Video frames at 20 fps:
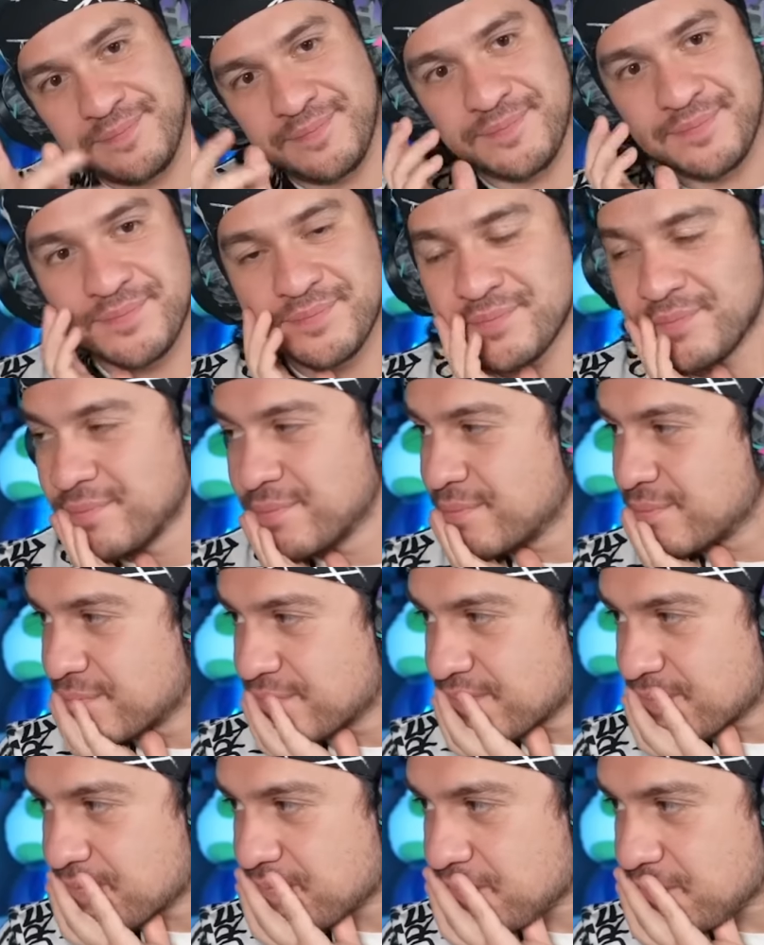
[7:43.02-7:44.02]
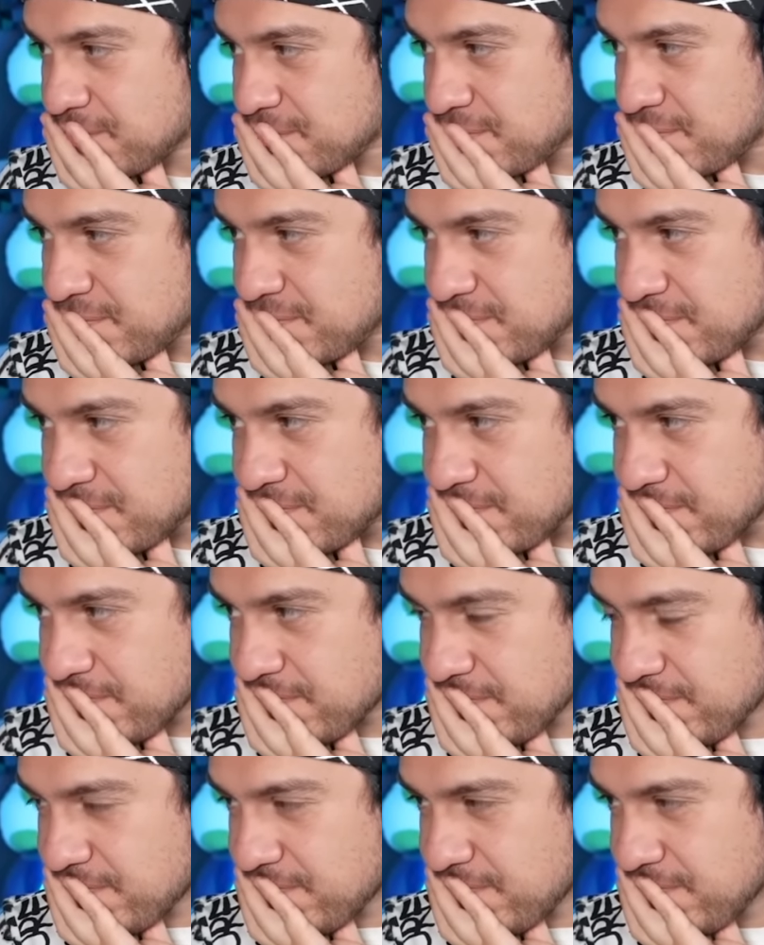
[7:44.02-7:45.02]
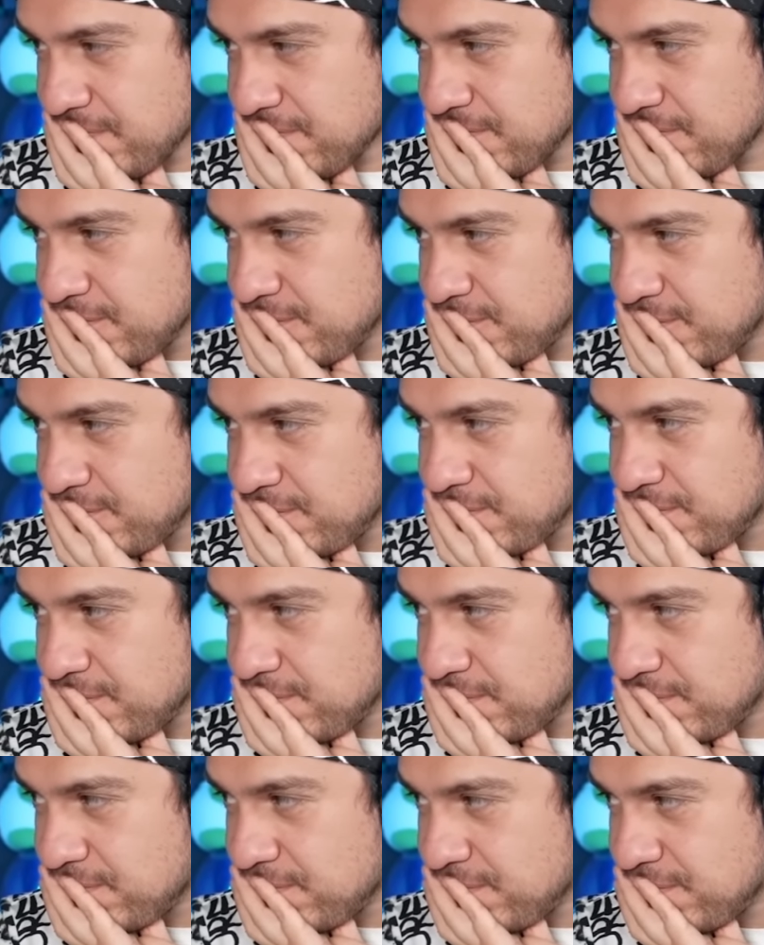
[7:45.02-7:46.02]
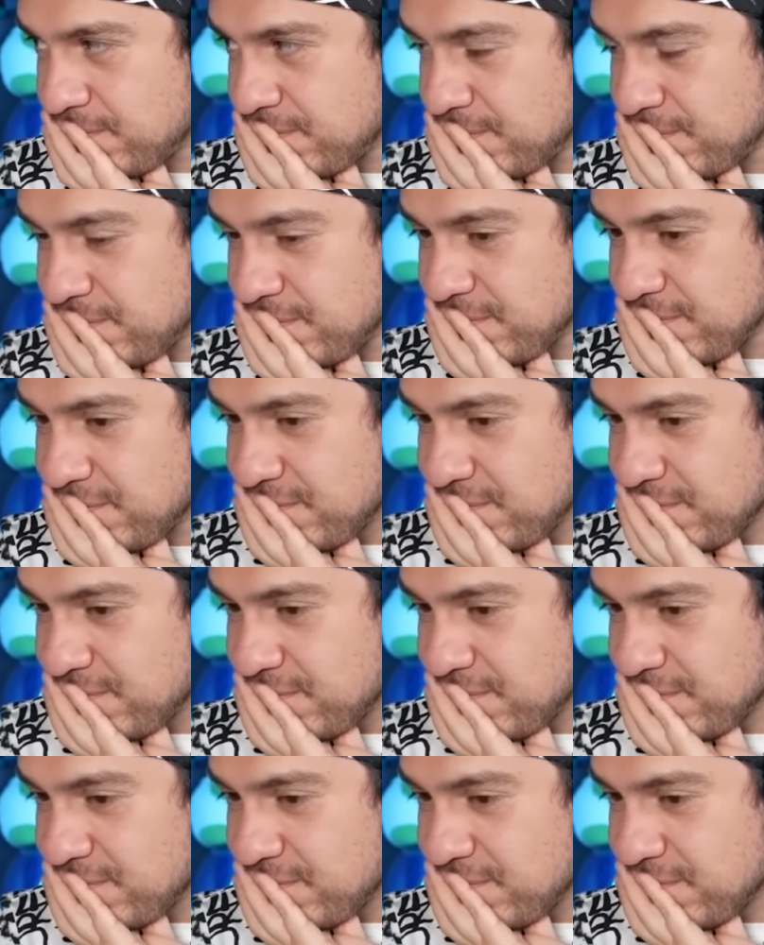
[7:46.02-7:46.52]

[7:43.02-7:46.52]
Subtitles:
The person shown says nothing.